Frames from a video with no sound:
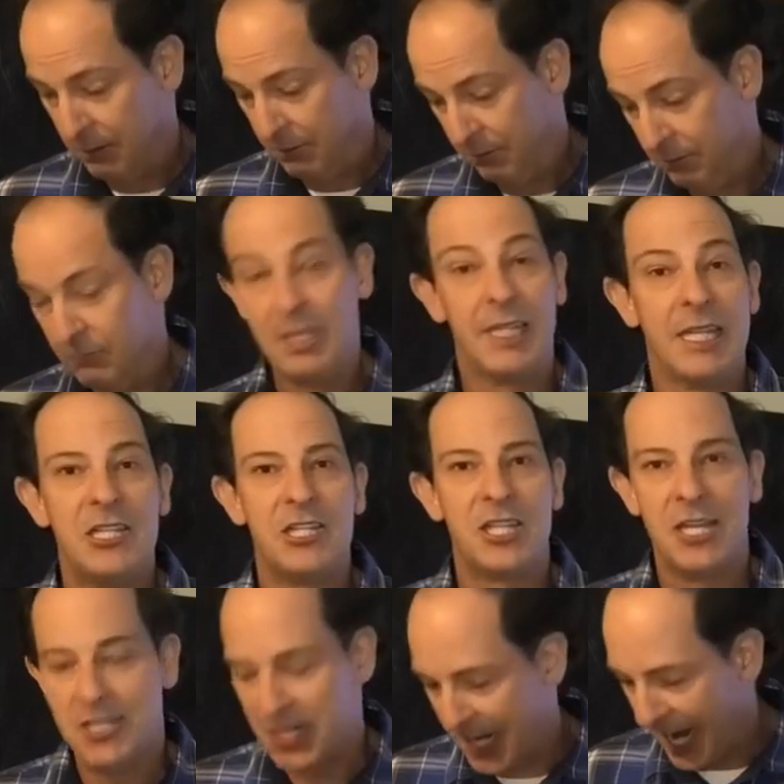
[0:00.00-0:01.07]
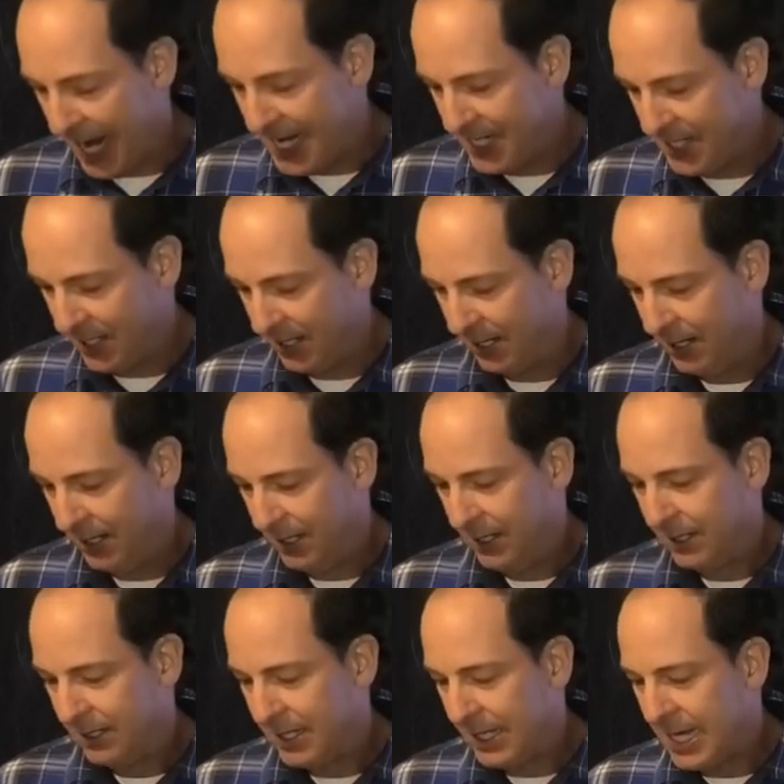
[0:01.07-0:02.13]
religious education.
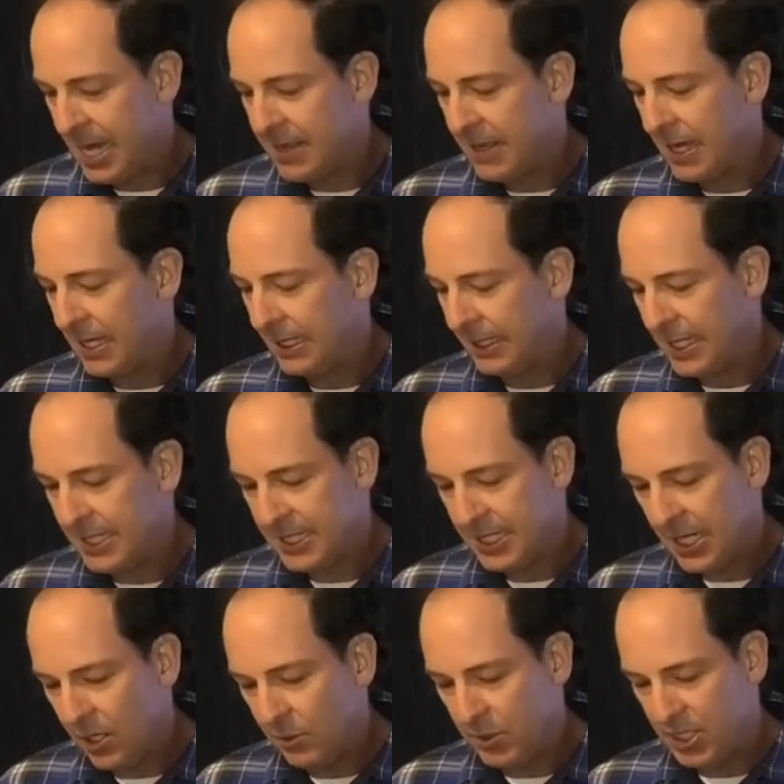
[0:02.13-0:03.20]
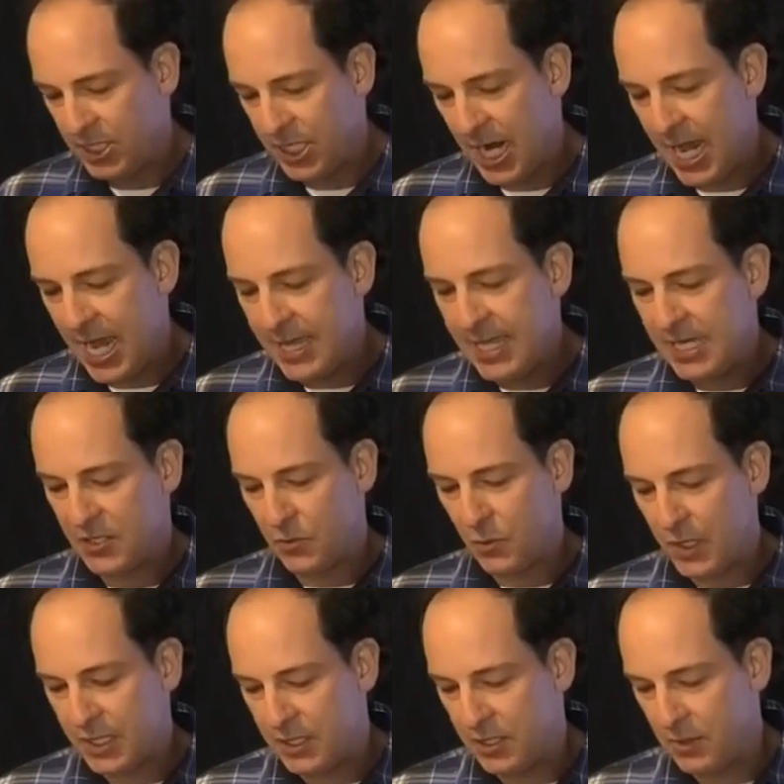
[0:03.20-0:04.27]
Together, let's help share this
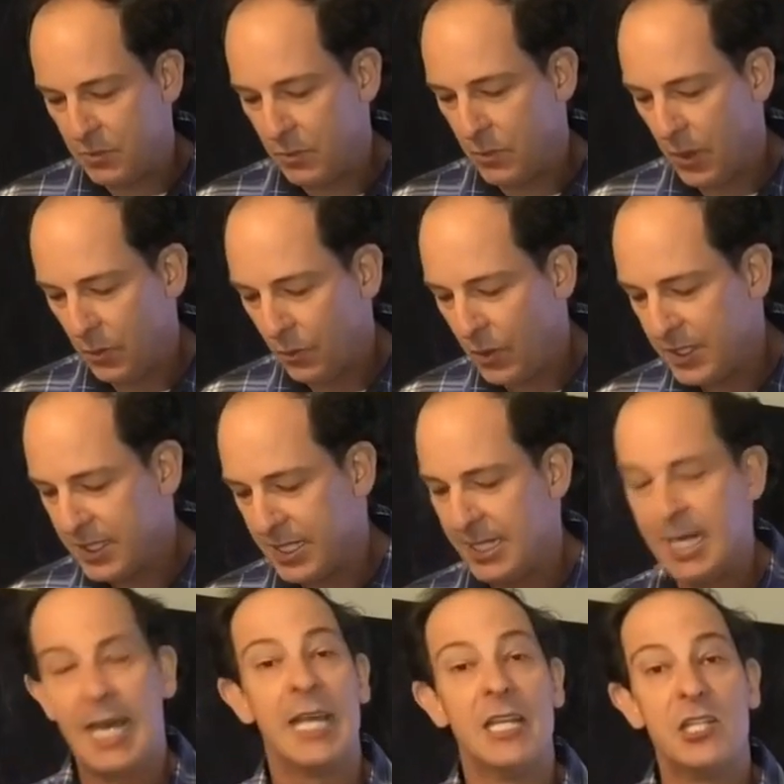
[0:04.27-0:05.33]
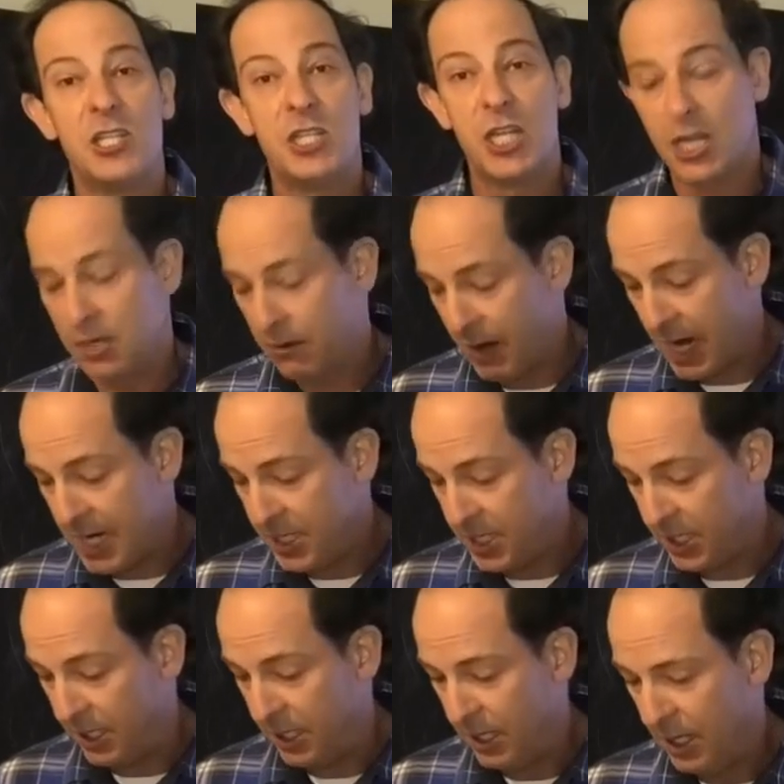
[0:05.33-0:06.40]
wisdom with today's
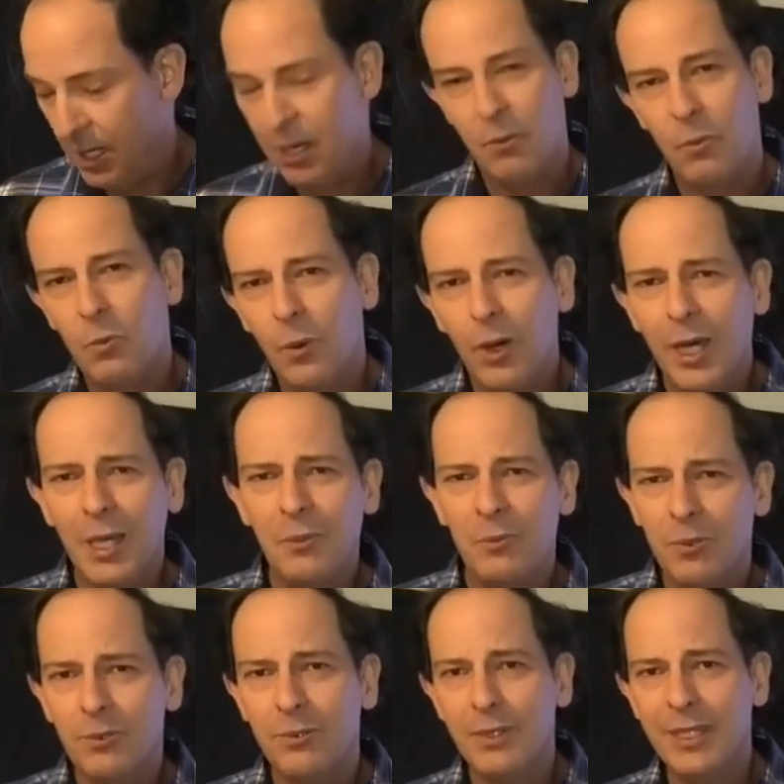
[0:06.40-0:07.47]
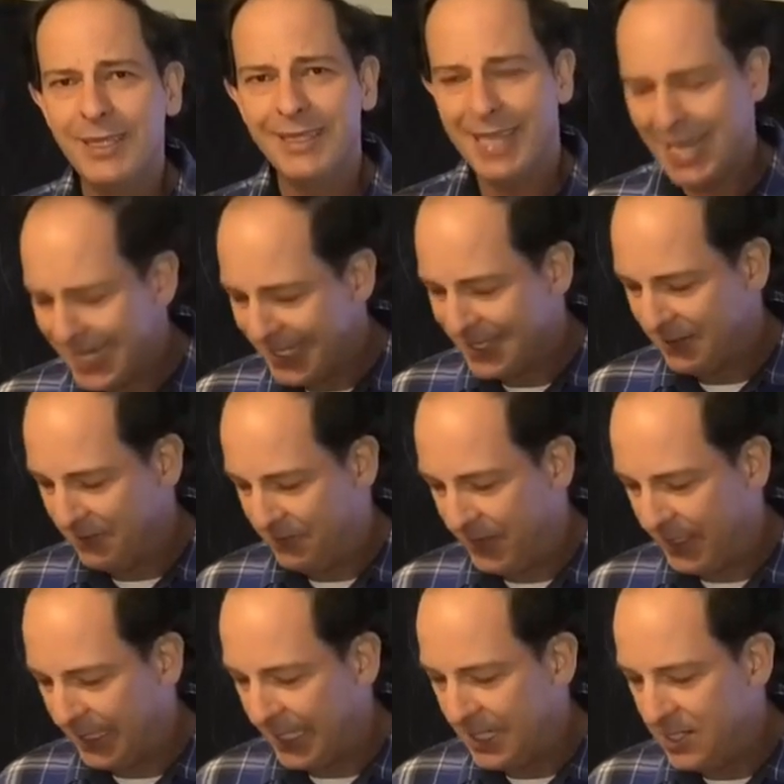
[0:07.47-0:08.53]
generation. Why? Well, it takes a
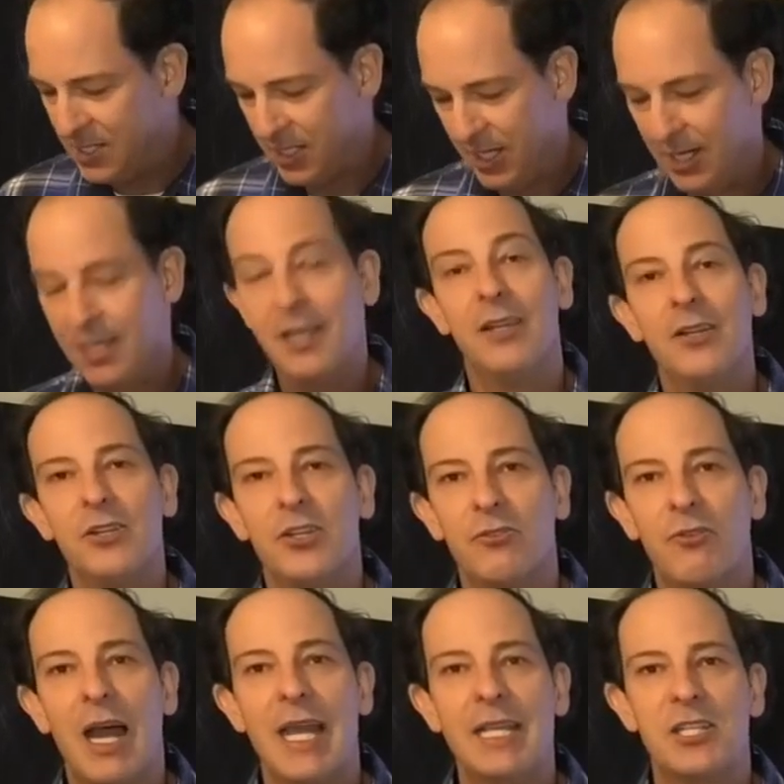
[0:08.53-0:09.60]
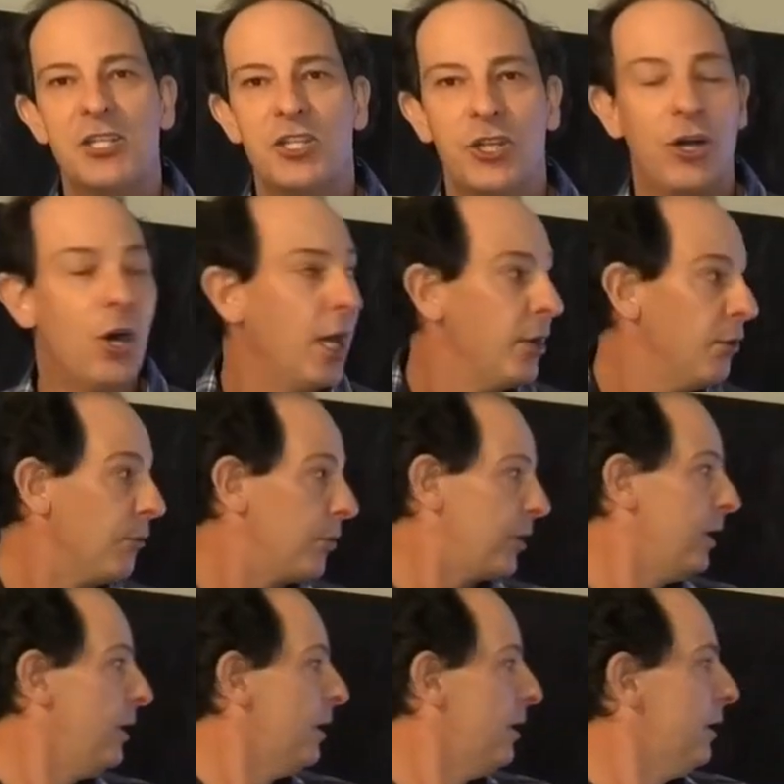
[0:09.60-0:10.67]
village to raise a child.
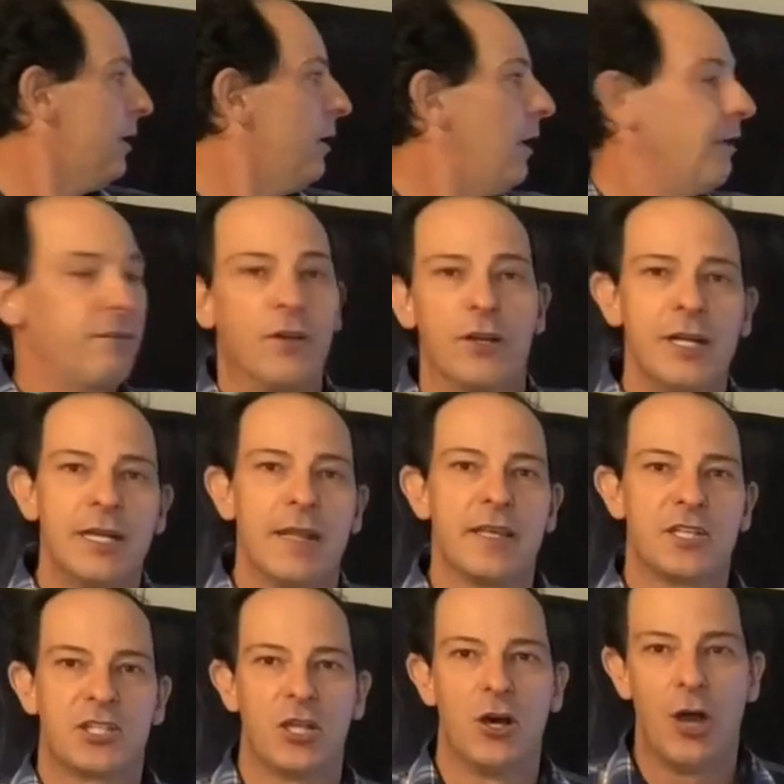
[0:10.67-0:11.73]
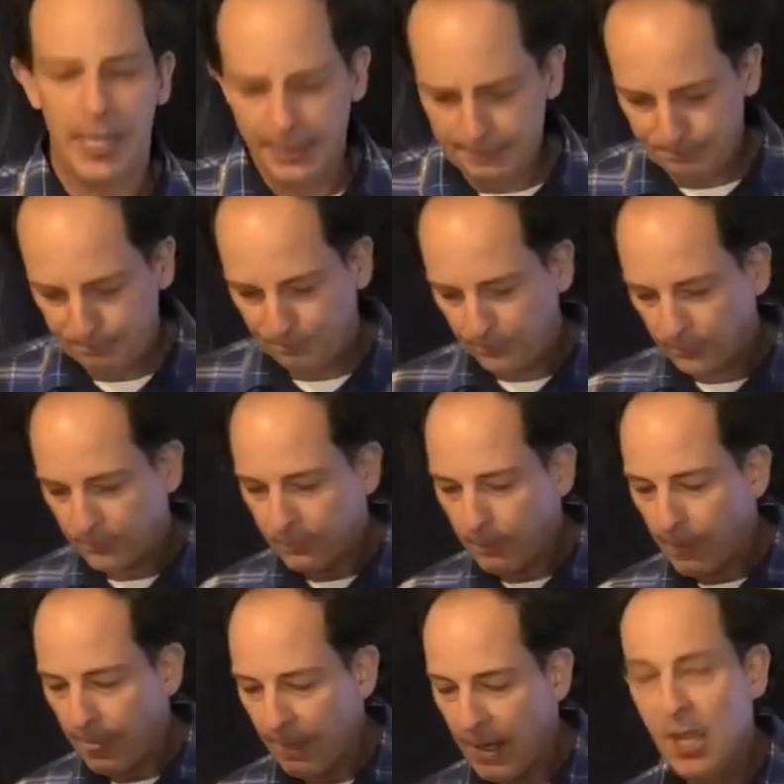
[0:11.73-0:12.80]
I've got another slide,
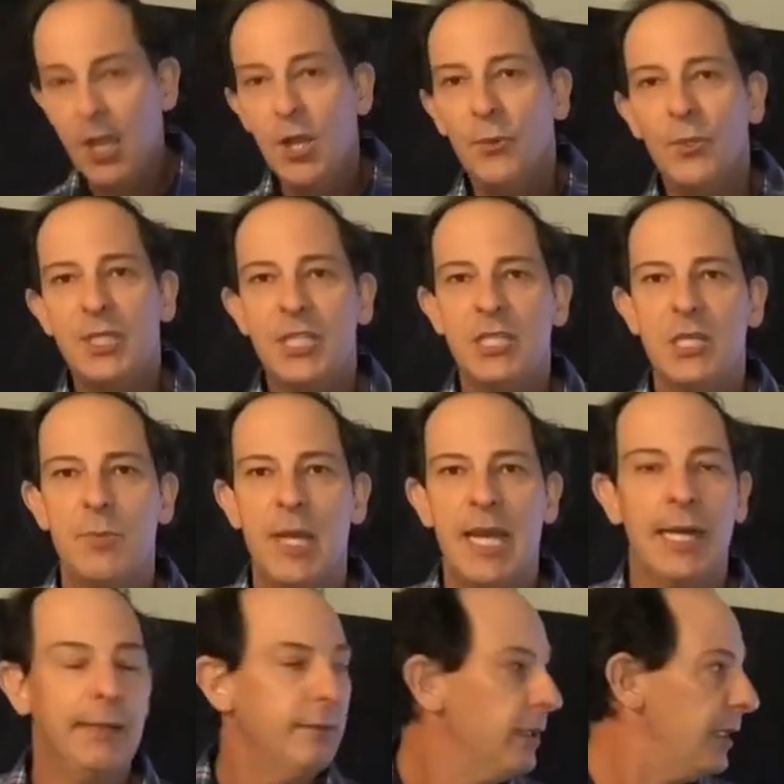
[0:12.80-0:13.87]
which is about...